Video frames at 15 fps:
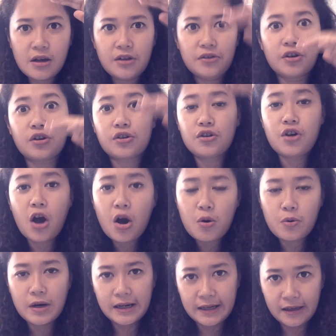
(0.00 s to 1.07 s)
the
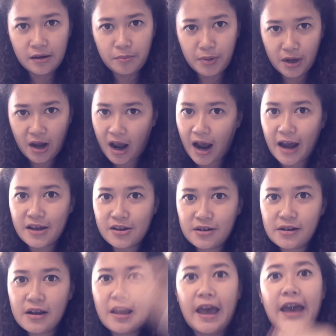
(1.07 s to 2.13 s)
go a little bit higher,